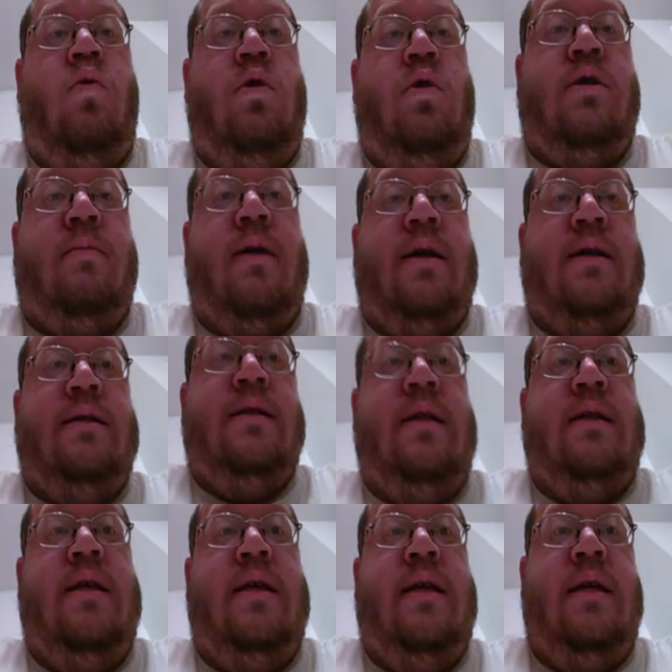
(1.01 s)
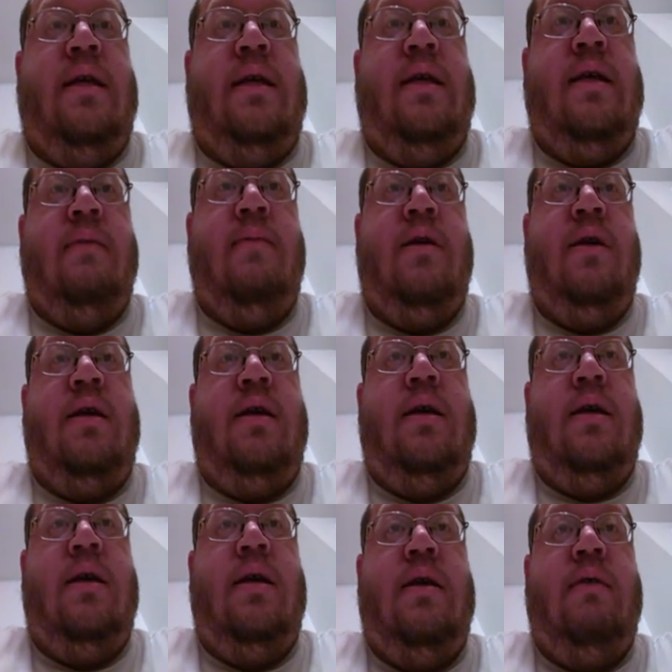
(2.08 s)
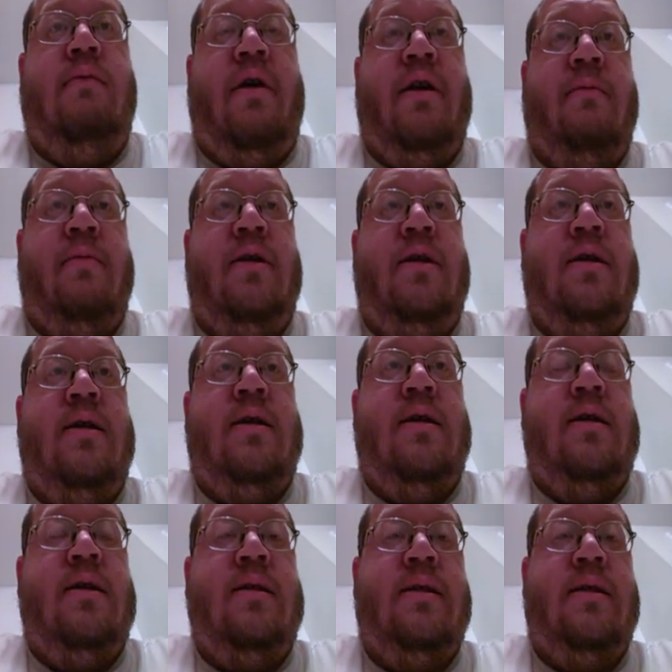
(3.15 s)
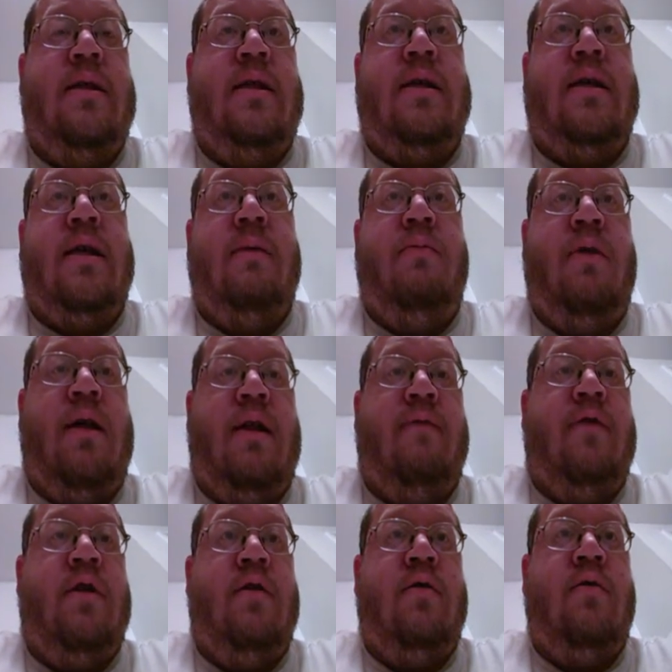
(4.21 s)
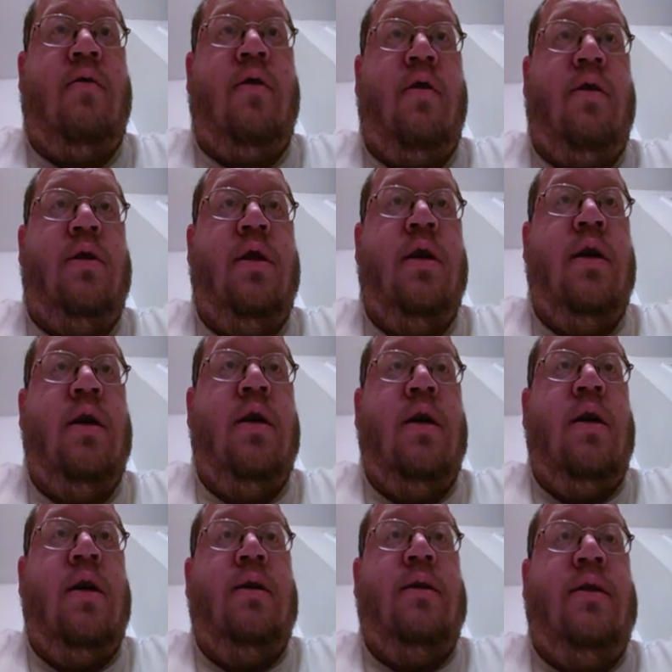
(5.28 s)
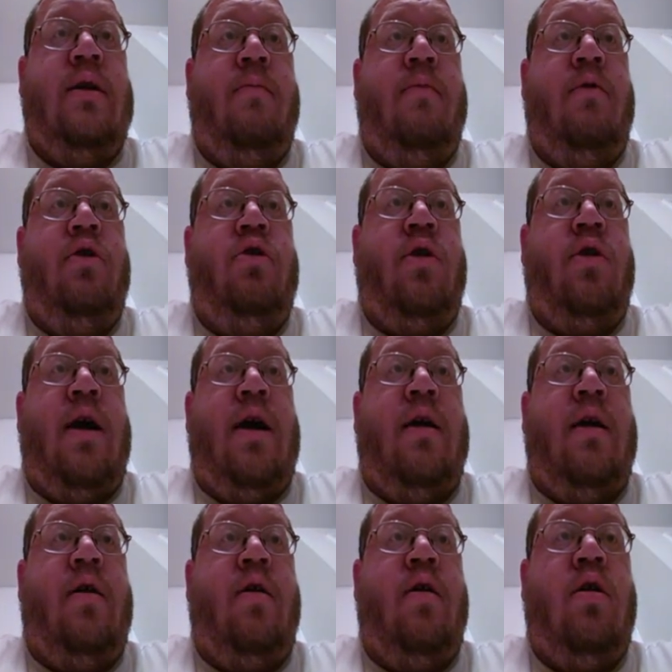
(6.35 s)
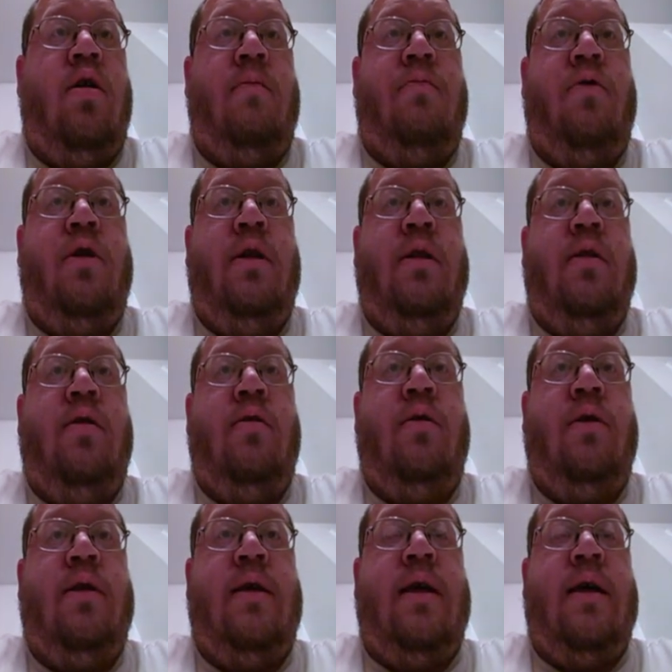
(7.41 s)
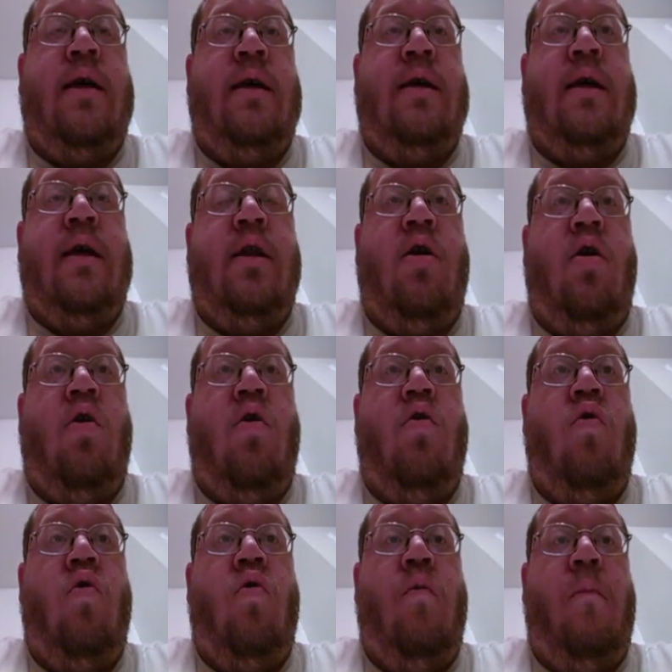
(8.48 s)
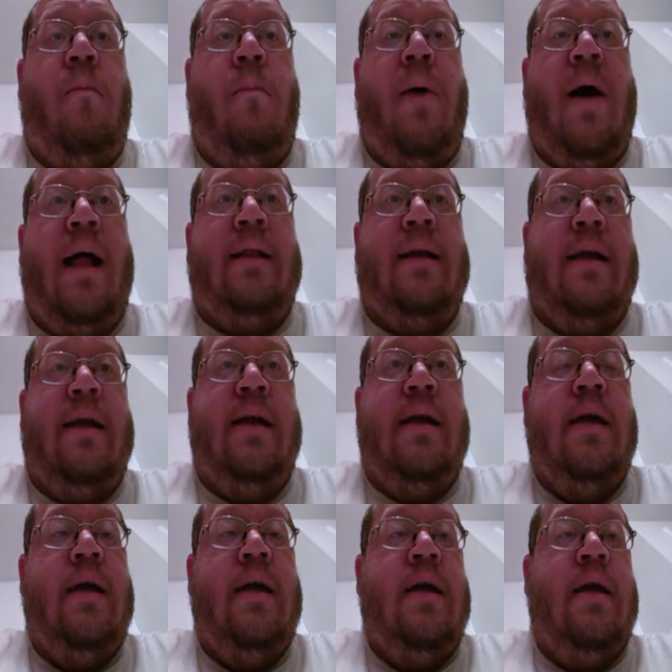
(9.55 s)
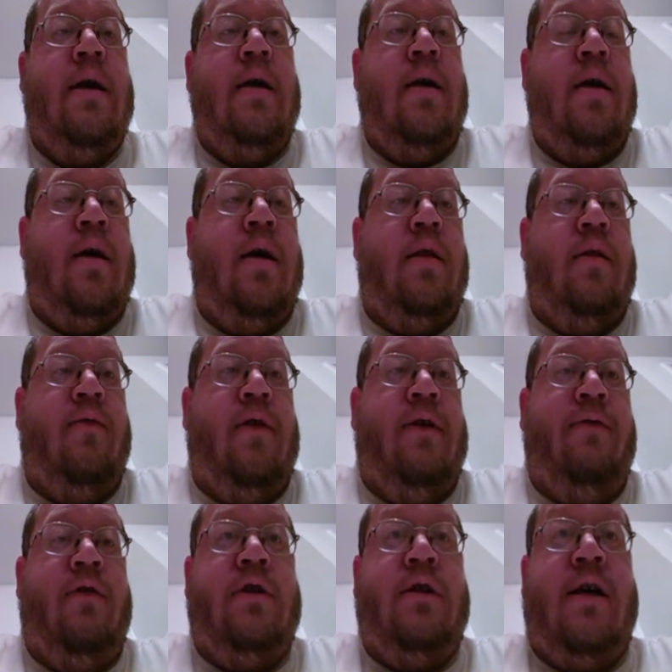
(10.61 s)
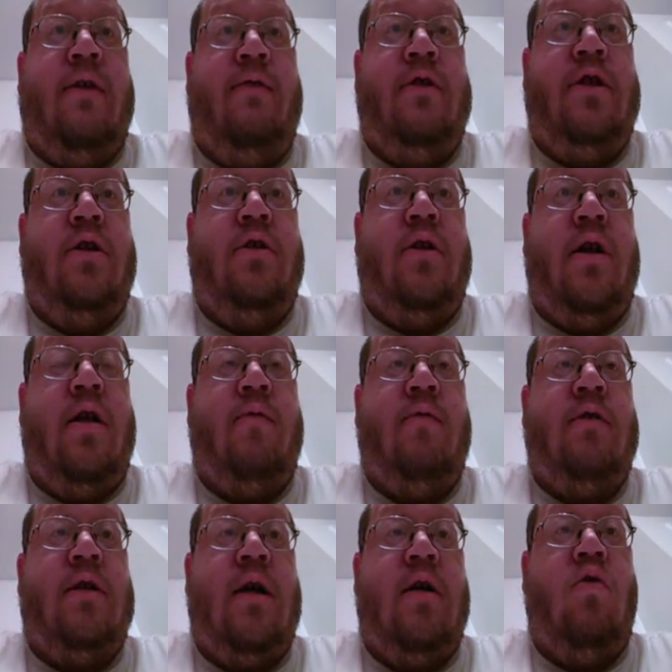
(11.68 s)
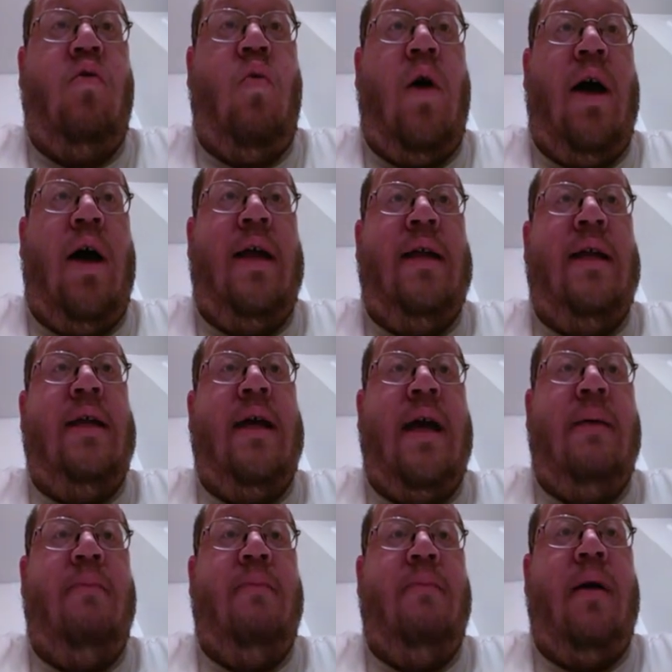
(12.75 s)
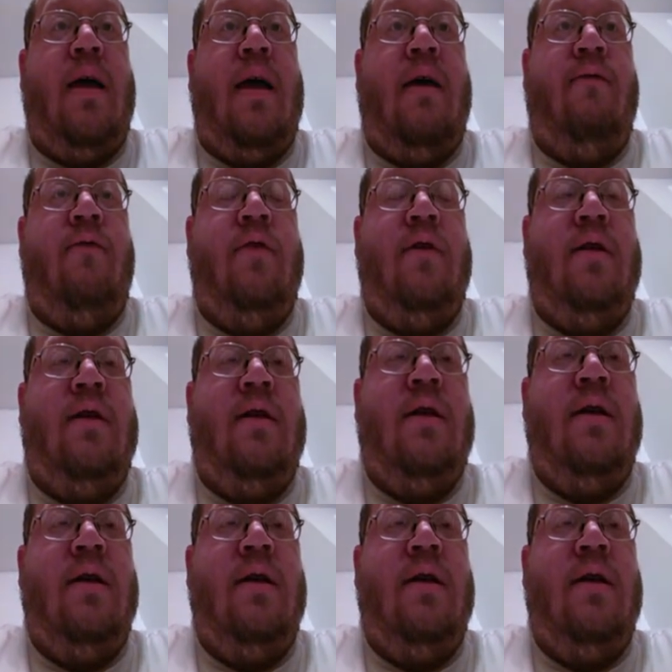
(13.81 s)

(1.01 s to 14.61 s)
up, guys, DTMP randomness, and Nikki put out a video called Summer Try-On Haul, Pretty Little Thing, and Oh Polly. Uh, the very first outfit she tried on was a Hawaiian-type outfit.